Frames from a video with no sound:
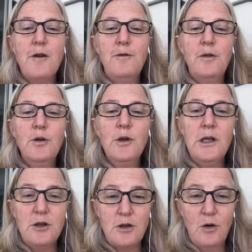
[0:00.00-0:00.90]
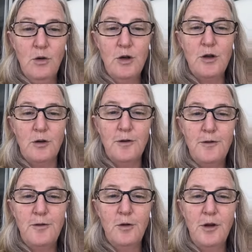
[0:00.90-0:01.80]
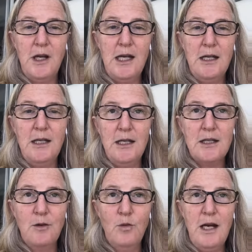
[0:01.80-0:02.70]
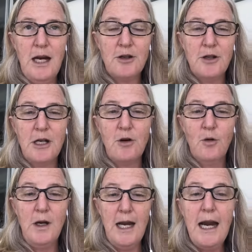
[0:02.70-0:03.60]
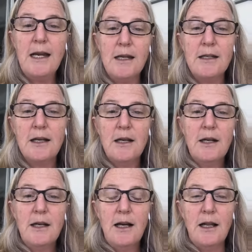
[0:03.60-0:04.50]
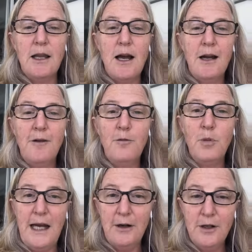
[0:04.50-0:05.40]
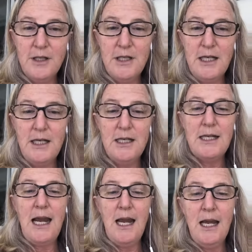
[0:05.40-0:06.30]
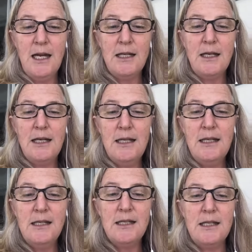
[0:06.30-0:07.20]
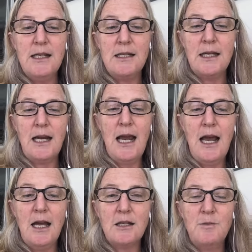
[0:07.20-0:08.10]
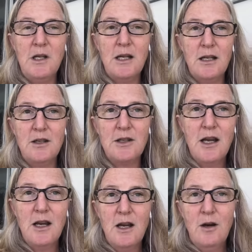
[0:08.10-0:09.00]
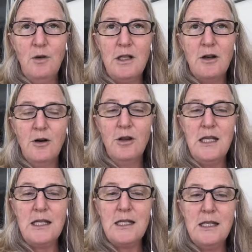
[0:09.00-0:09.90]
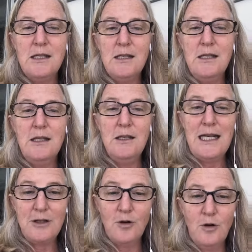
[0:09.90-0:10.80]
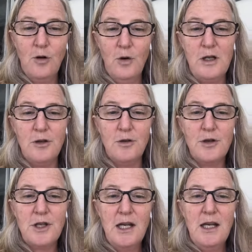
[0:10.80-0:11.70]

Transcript: fluid is crucial for the kidneys, and we actually created a lot of bladder disease and kidney disease in cats because we turned these desert creatures